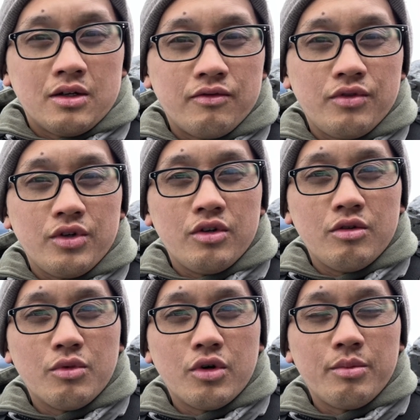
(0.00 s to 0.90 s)
a few
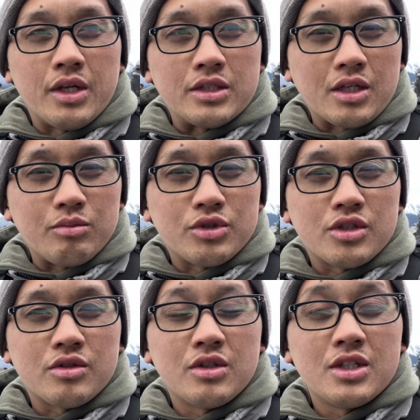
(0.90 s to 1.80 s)
more minutes, I'm
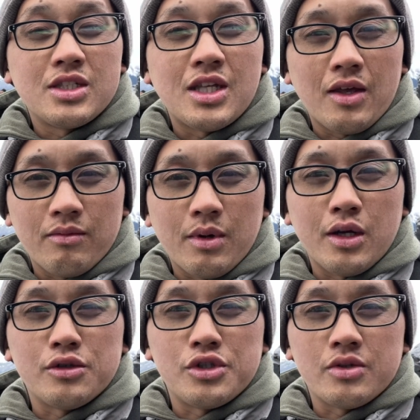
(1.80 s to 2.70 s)
just saving my
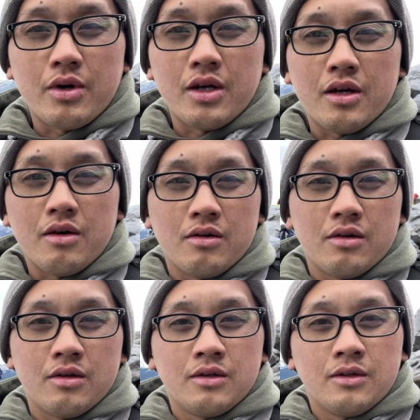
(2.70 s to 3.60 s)
energy right now.
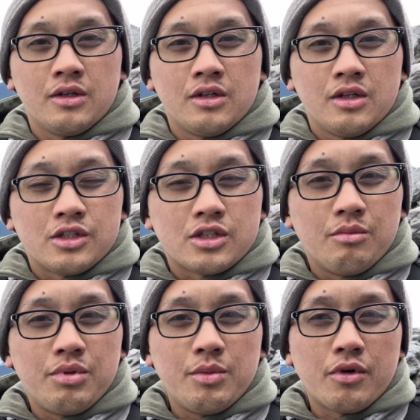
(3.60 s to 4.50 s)

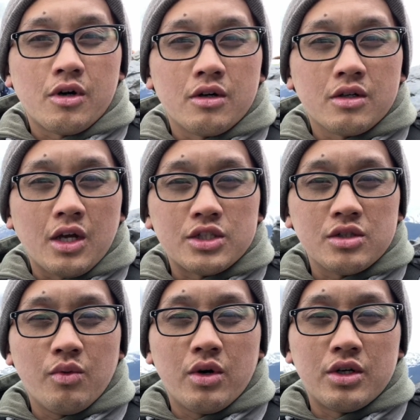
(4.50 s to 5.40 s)
Some people are
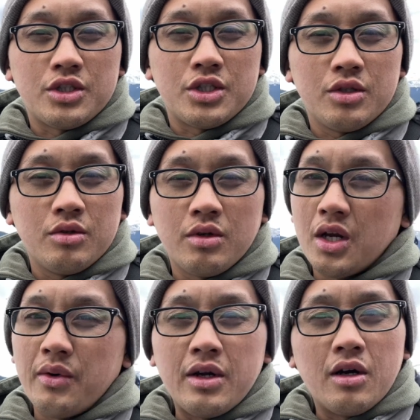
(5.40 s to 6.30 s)
catching one or two
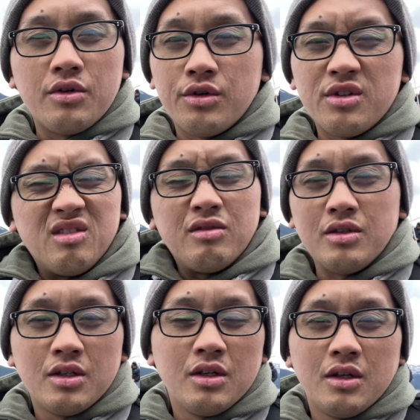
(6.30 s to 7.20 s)
every other
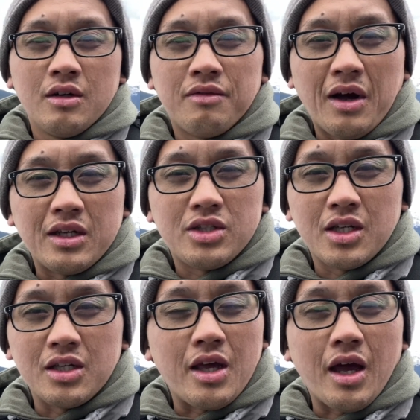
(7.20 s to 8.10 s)
five,
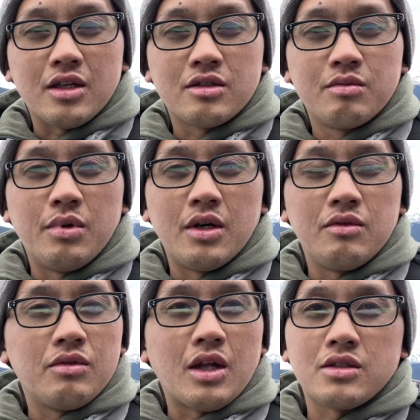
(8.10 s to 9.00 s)
10 casts, but
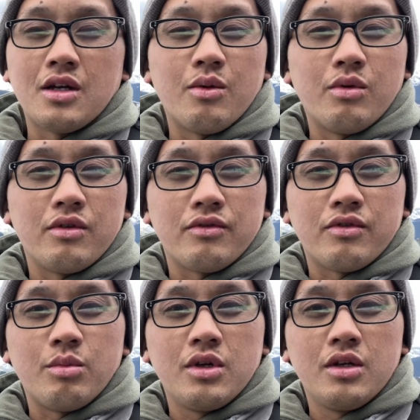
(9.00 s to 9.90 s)
that's not worth it
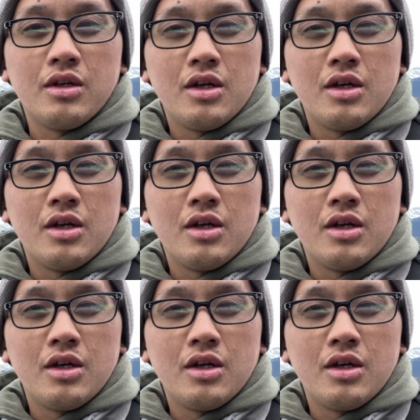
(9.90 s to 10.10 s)
for me.